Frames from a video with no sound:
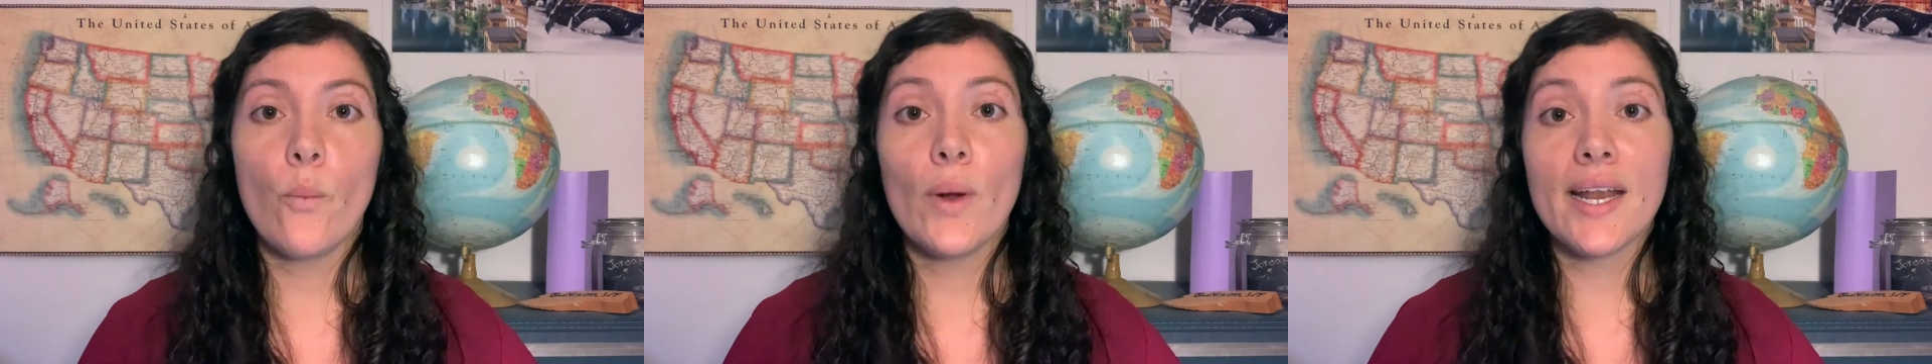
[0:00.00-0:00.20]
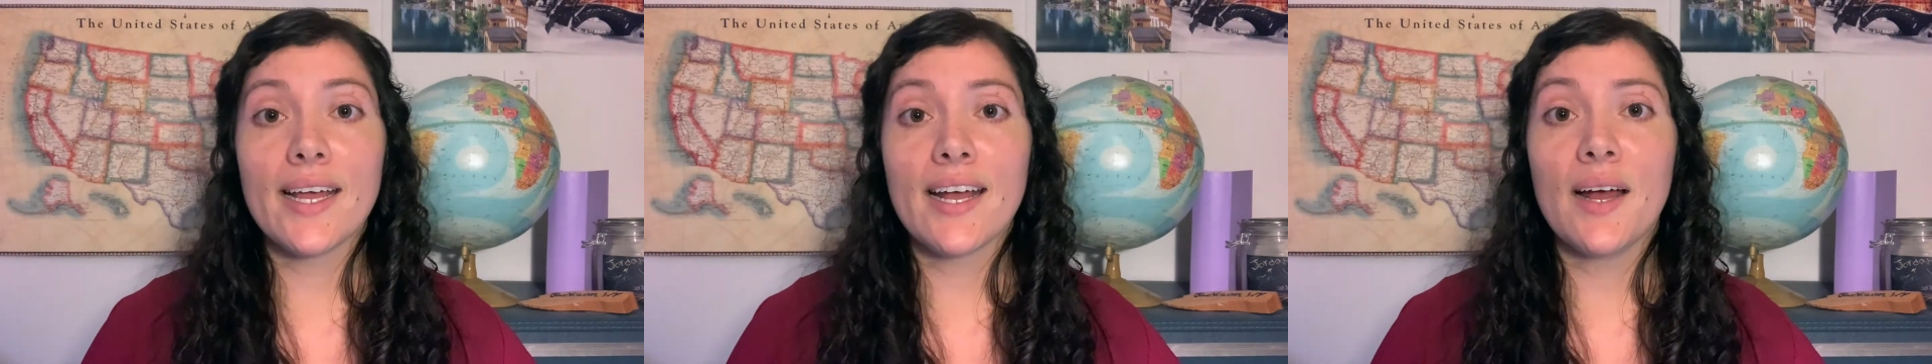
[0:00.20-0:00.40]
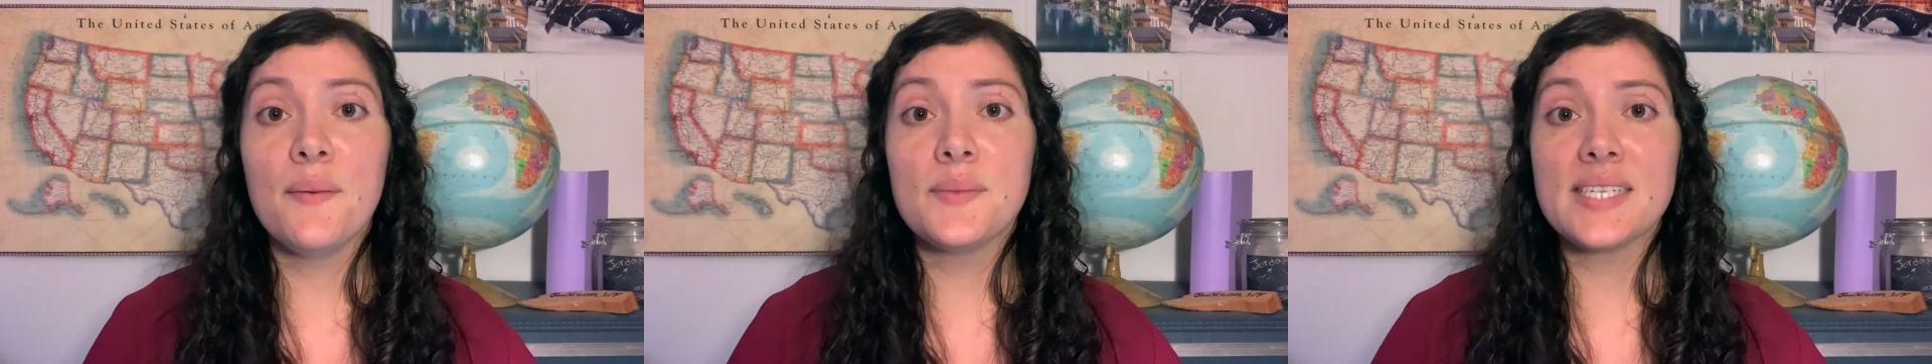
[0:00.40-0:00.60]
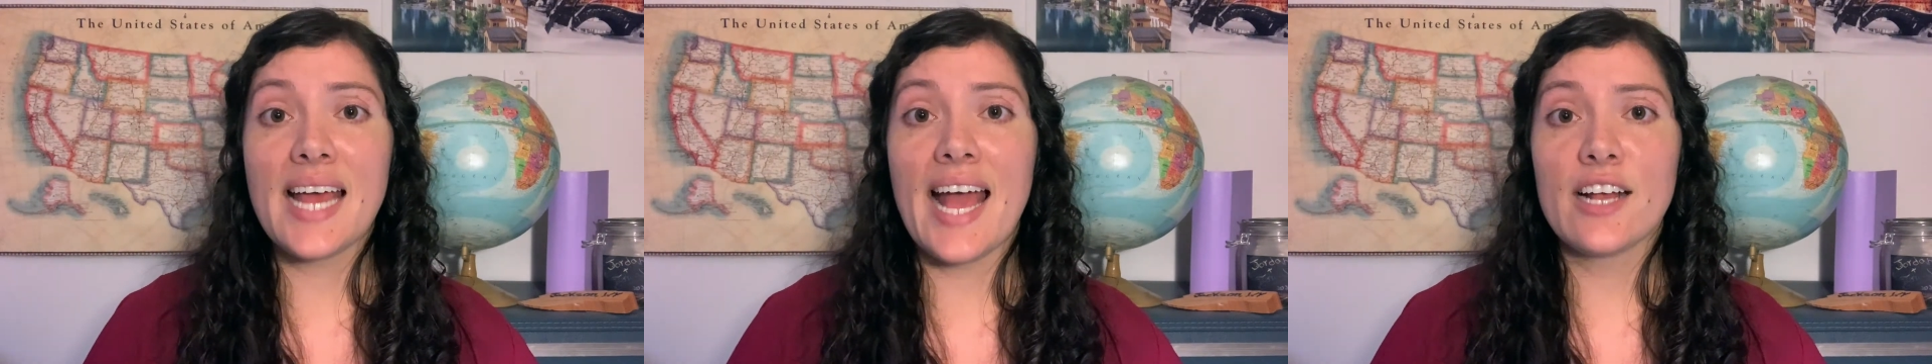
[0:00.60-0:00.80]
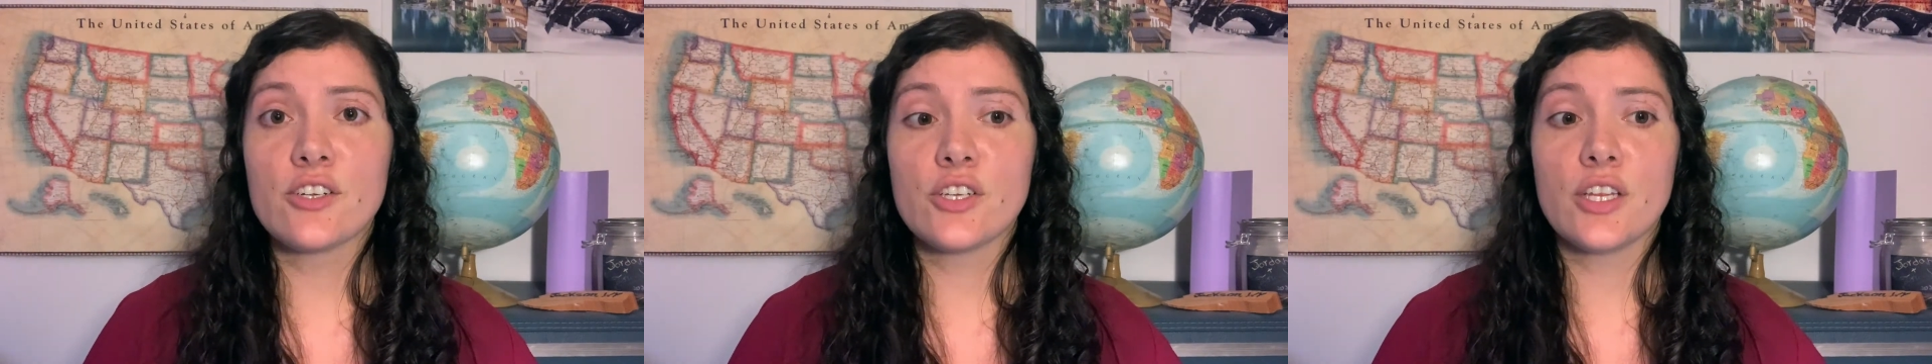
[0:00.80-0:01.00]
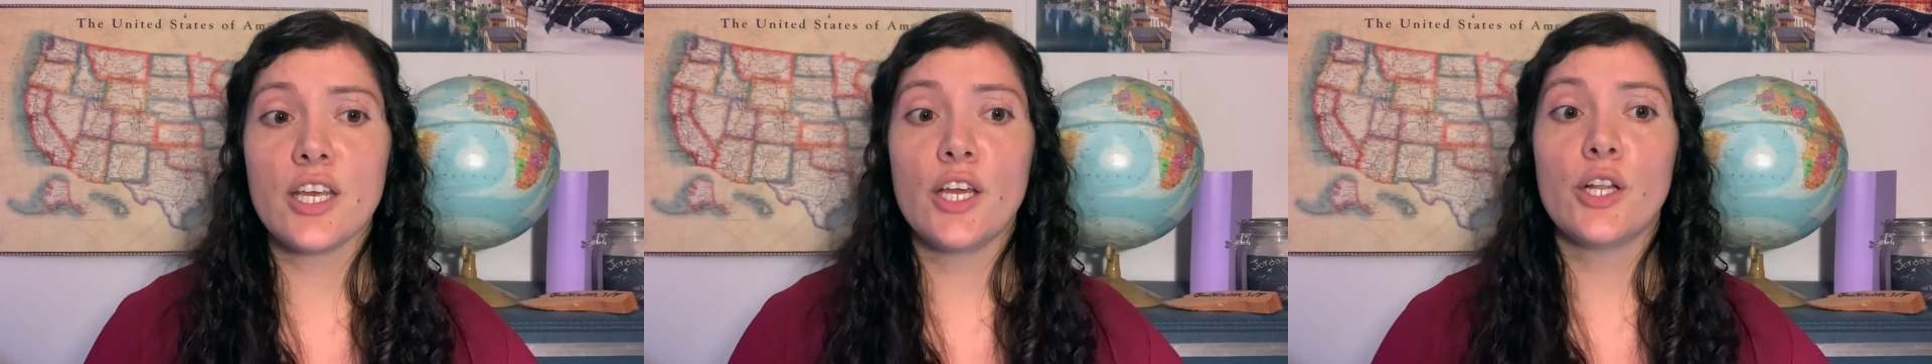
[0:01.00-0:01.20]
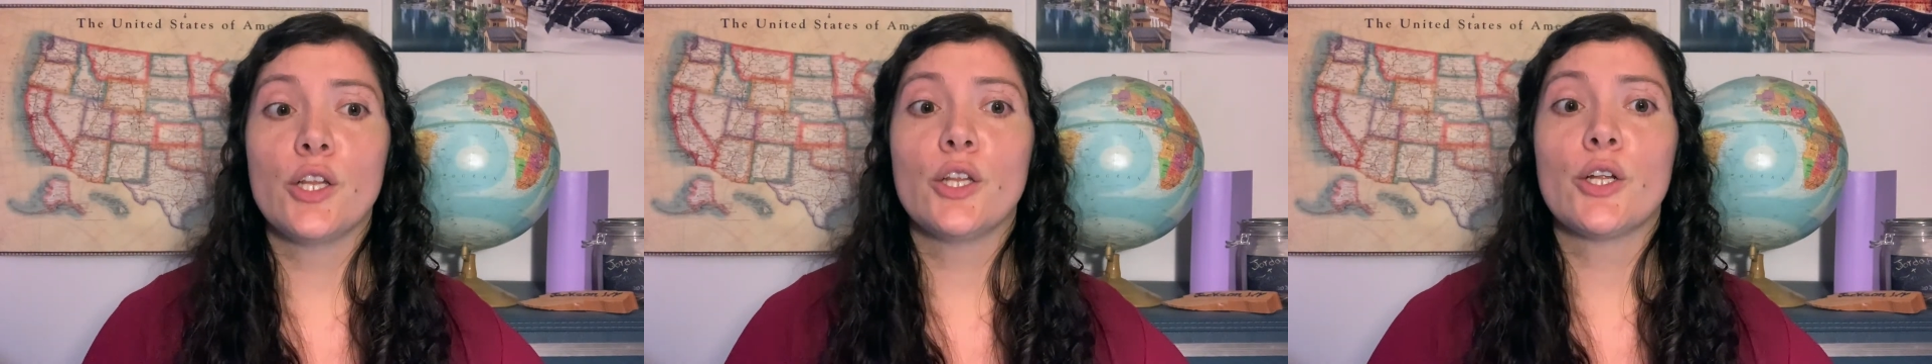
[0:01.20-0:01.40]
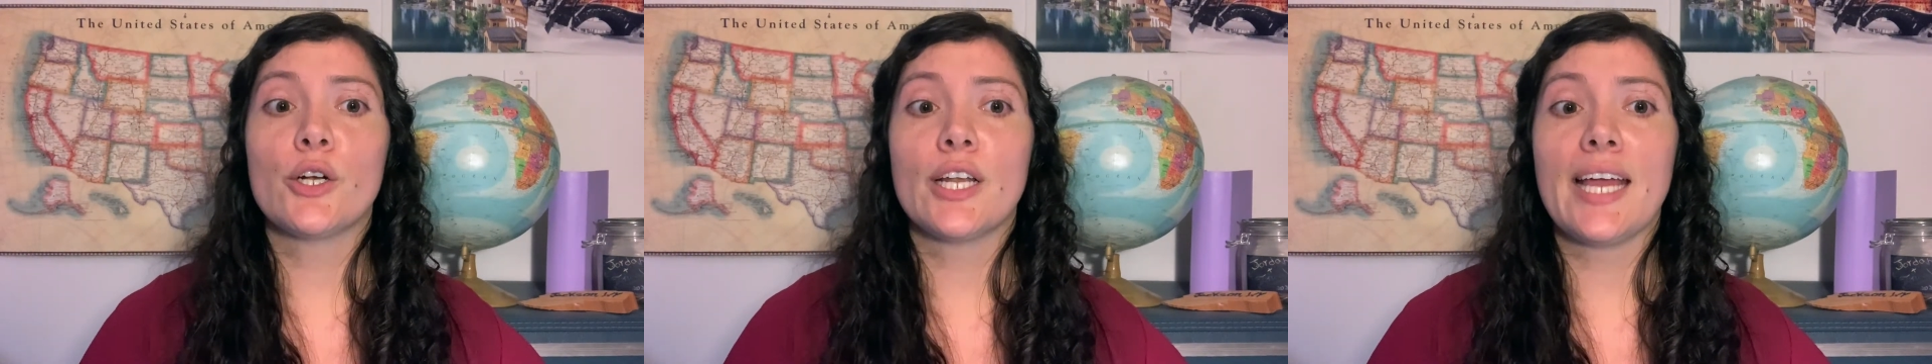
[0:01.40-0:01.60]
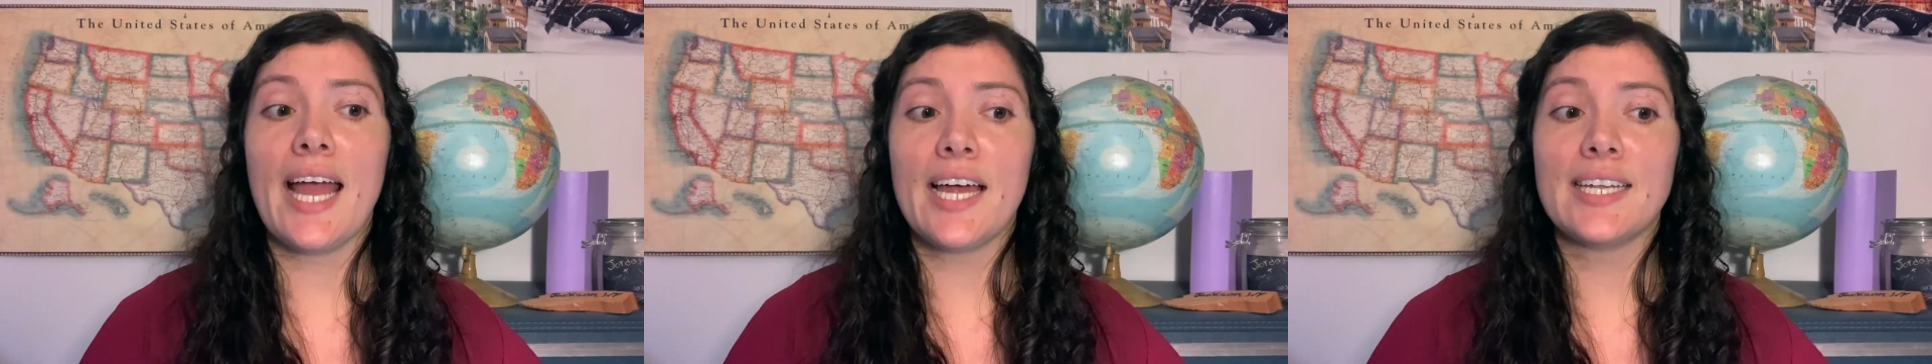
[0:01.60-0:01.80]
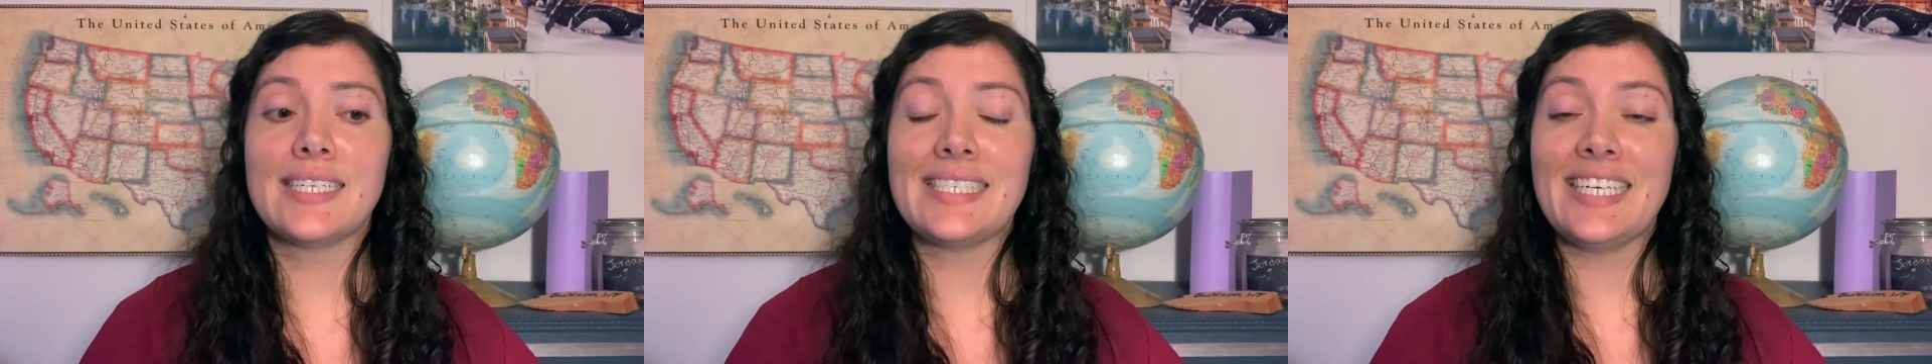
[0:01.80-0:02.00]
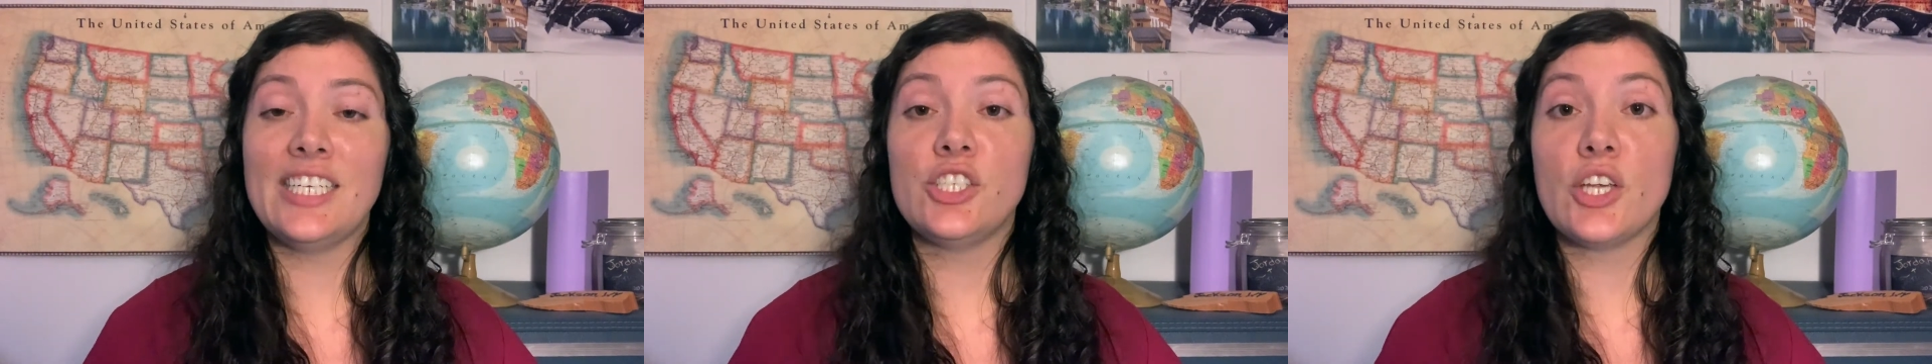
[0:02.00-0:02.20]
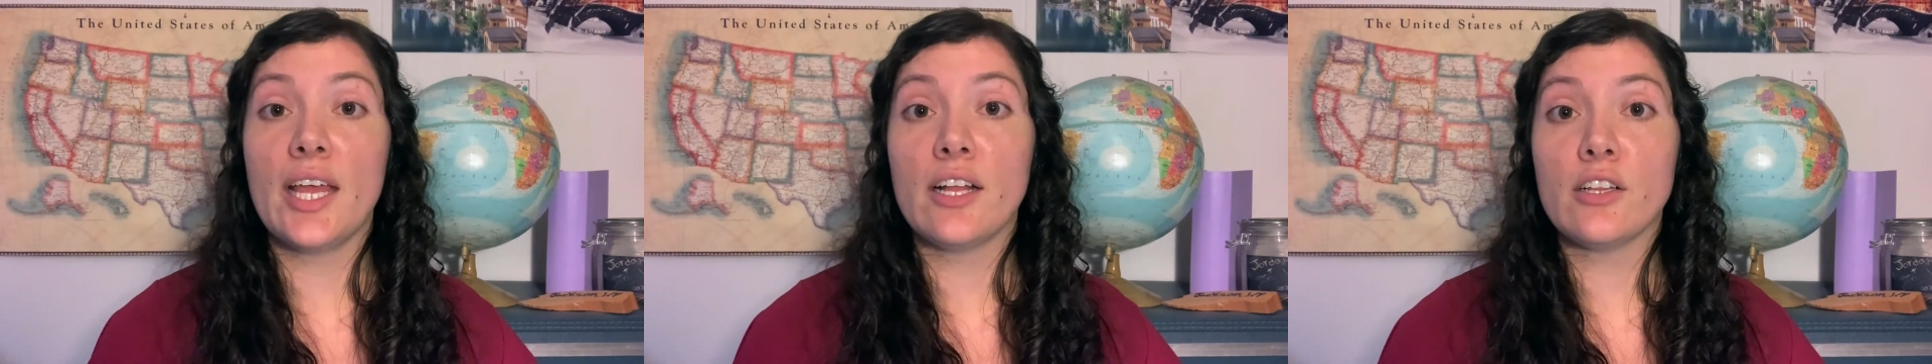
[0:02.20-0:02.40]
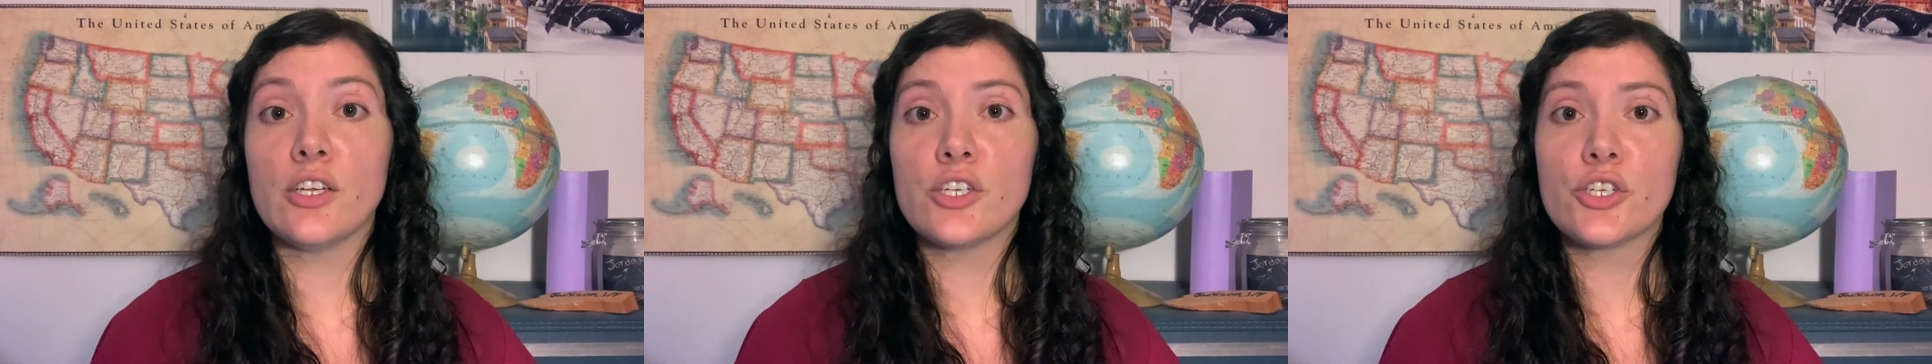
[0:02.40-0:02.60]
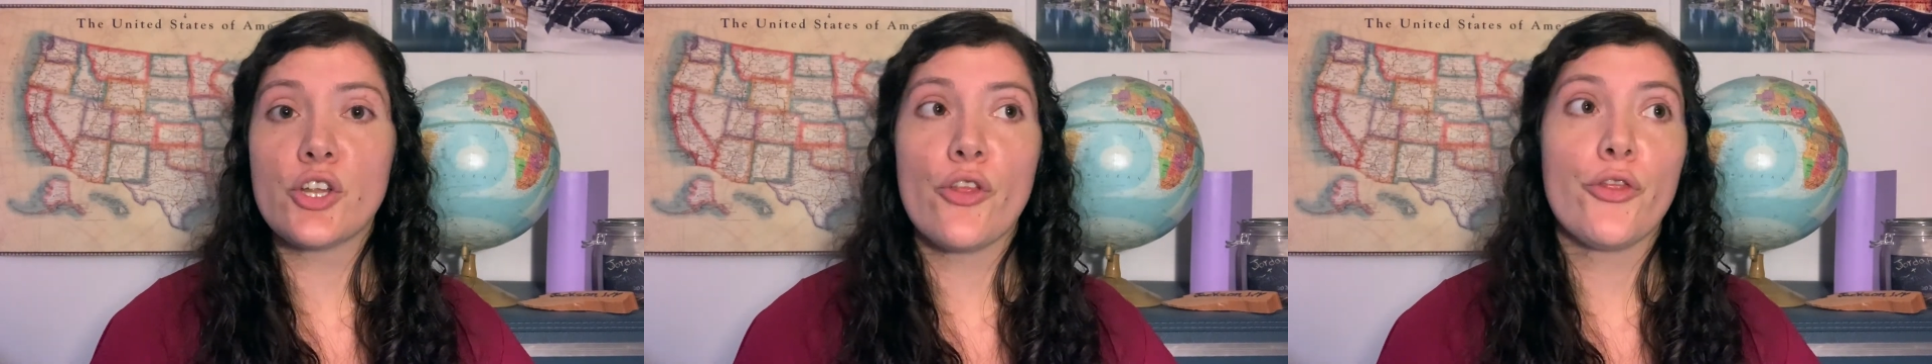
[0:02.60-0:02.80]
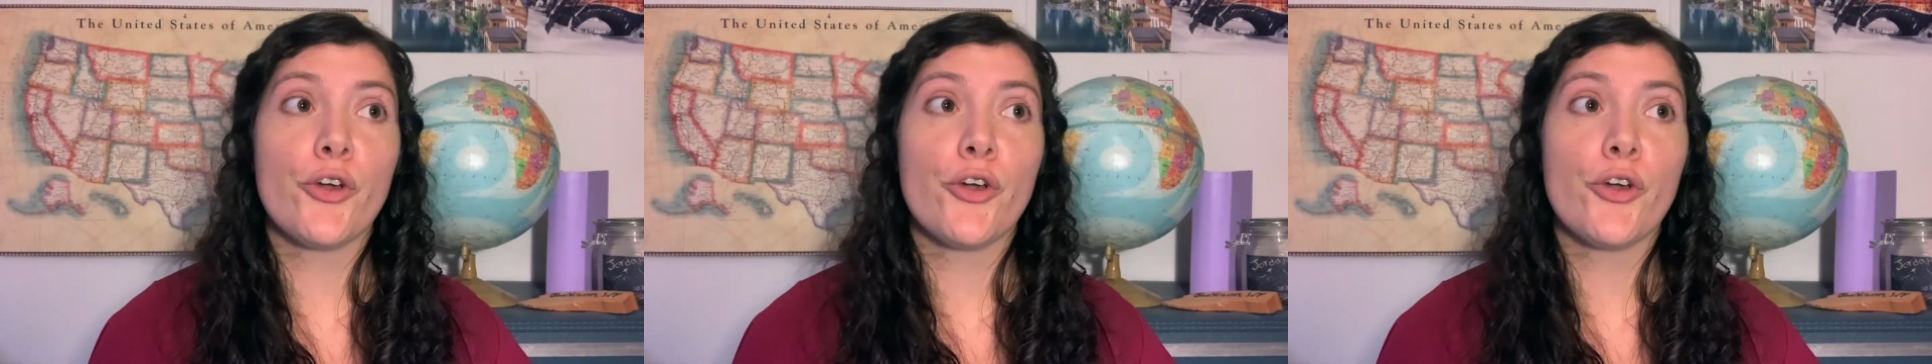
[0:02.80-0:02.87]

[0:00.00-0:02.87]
When it comes to actually learning how to teach English,